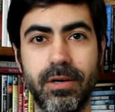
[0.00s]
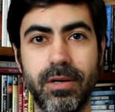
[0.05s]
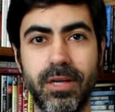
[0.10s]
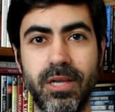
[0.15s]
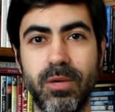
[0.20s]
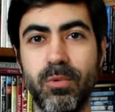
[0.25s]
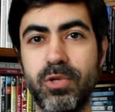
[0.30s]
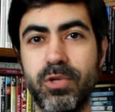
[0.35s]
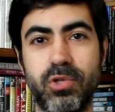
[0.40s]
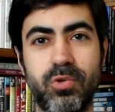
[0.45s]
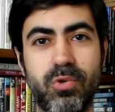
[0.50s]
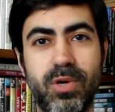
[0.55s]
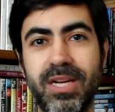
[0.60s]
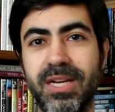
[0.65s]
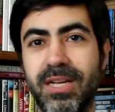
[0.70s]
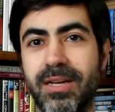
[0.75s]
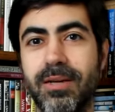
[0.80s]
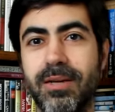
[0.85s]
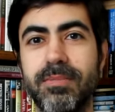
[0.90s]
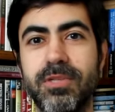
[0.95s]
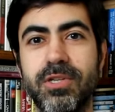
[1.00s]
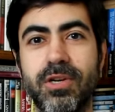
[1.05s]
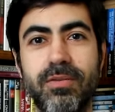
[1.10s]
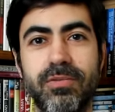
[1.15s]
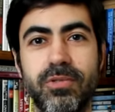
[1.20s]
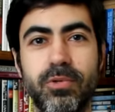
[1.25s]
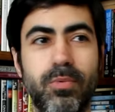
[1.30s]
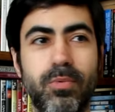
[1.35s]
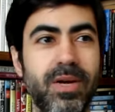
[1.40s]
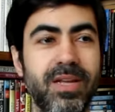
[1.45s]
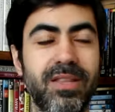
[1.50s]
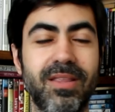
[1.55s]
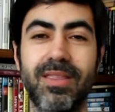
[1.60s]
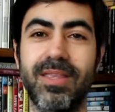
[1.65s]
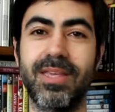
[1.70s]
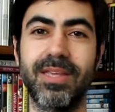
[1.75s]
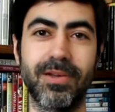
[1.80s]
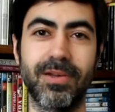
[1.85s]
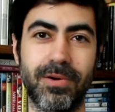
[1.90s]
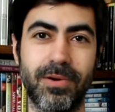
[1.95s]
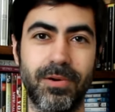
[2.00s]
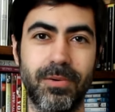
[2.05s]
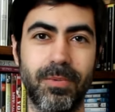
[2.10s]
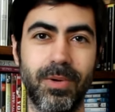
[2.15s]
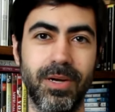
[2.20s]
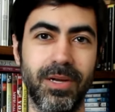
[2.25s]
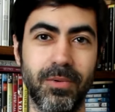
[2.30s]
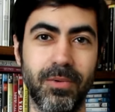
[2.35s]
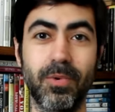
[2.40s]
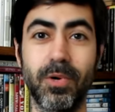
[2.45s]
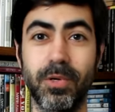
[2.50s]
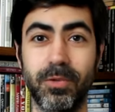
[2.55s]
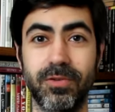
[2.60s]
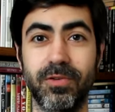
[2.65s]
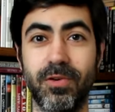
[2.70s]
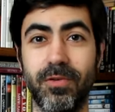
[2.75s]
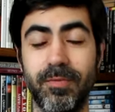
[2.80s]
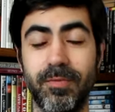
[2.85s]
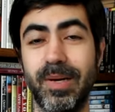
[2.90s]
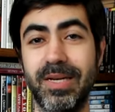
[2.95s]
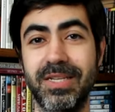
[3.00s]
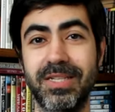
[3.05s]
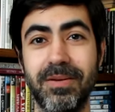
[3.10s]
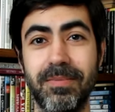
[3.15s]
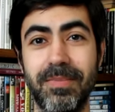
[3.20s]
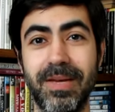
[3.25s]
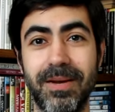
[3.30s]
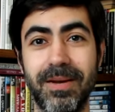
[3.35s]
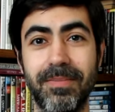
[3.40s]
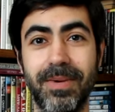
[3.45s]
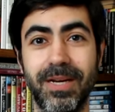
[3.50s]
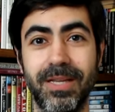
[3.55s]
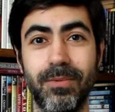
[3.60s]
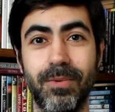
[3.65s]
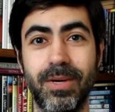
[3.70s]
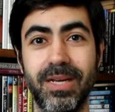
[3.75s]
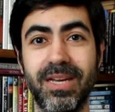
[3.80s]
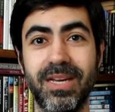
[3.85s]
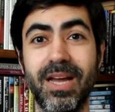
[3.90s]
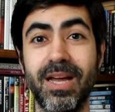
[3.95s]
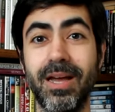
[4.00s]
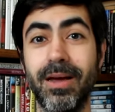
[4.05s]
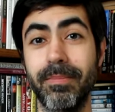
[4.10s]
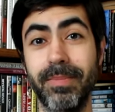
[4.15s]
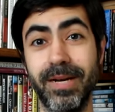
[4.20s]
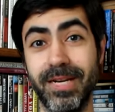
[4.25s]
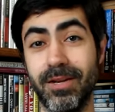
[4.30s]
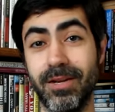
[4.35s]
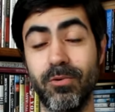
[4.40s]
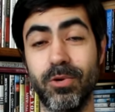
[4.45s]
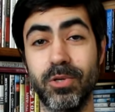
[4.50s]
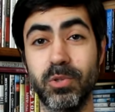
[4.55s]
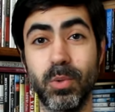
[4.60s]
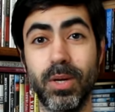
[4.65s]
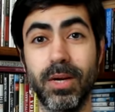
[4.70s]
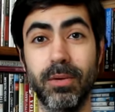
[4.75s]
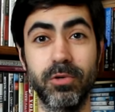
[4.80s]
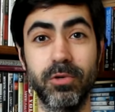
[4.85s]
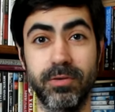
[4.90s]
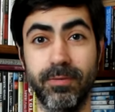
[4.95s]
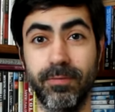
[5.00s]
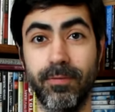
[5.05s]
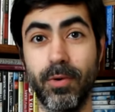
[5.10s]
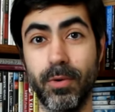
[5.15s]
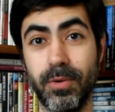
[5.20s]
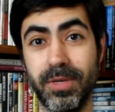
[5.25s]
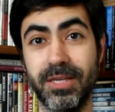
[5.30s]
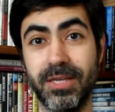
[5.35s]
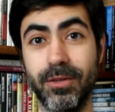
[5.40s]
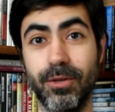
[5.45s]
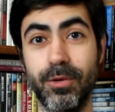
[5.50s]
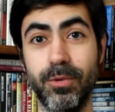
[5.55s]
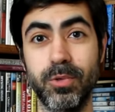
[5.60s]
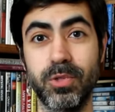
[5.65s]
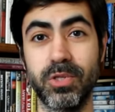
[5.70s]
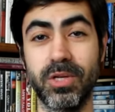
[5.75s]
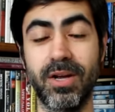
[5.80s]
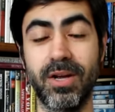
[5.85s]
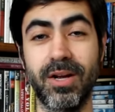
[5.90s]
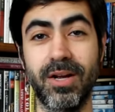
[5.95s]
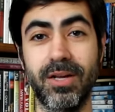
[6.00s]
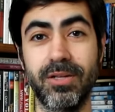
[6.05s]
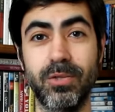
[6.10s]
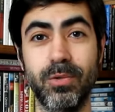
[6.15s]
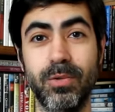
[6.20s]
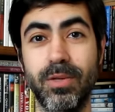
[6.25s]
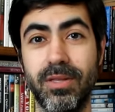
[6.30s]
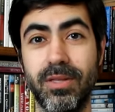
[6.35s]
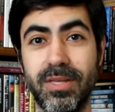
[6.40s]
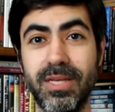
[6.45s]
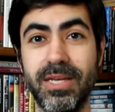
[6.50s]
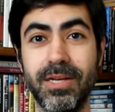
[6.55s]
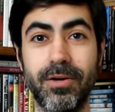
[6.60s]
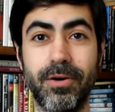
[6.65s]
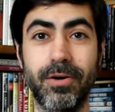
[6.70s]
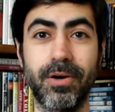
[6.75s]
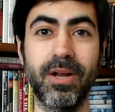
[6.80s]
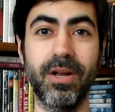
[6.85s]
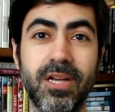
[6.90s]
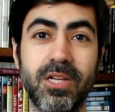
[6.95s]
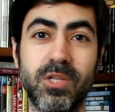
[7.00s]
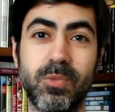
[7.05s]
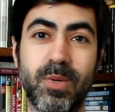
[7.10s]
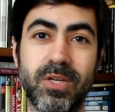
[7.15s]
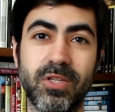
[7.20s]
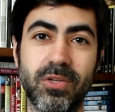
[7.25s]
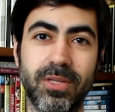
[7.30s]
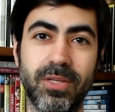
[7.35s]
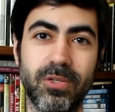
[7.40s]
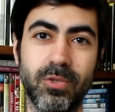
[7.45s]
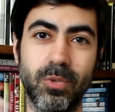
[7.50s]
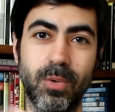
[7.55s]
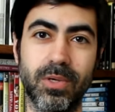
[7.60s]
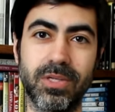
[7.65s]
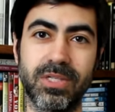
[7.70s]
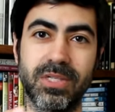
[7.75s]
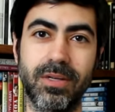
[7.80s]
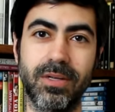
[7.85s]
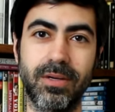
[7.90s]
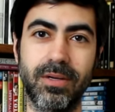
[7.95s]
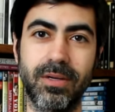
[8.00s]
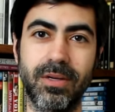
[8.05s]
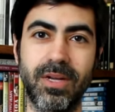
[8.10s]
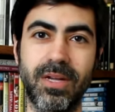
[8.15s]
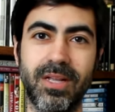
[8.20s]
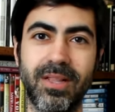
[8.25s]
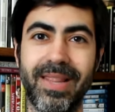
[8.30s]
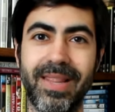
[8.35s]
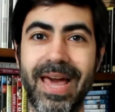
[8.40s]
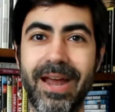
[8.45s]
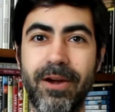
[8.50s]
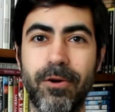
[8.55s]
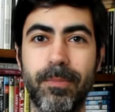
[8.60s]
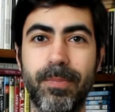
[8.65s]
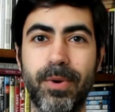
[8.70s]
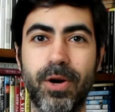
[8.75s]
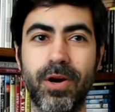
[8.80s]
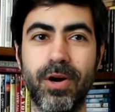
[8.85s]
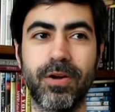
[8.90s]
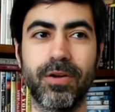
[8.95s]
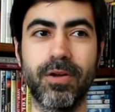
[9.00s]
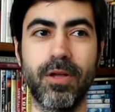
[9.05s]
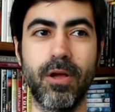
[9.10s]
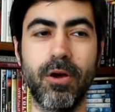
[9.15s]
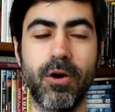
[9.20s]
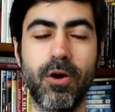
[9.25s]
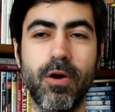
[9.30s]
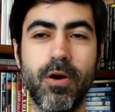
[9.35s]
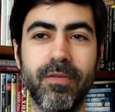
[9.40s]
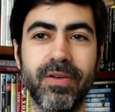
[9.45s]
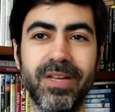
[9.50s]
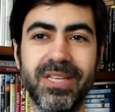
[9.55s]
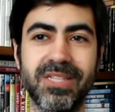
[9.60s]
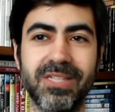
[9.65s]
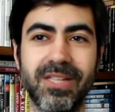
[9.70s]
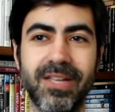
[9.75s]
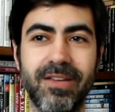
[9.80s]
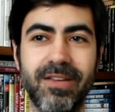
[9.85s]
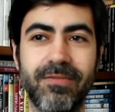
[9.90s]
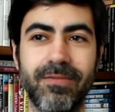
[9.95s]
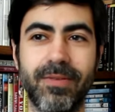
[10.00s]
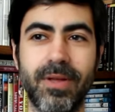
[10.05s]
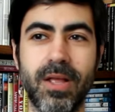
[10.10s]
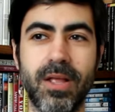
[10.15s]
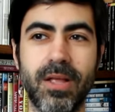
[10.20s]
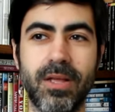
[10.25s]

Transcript: He was training himself to write theater when he wrote Of Mice and Men, by the way, and Mariano Azuela was very close to the theater, especially towards the latter part of his life.